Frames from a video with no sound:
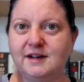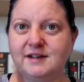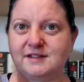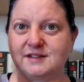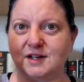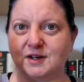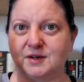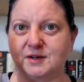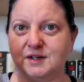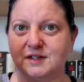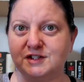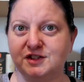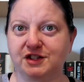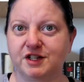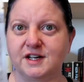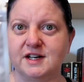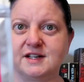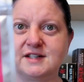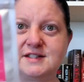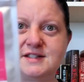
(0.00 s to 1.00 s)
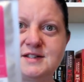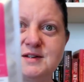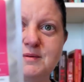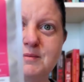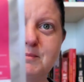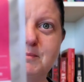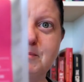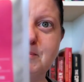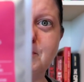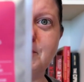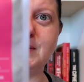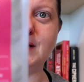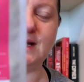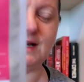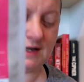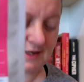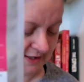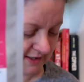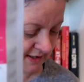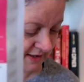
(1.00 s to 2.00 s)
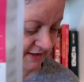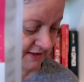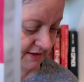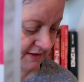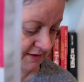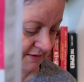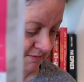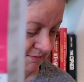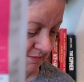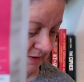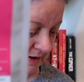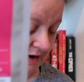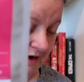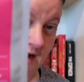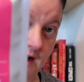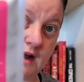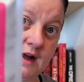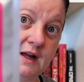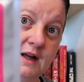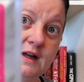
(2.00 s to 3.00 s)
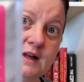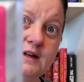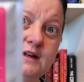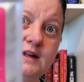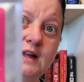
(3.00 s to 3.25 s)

so Just Beat It by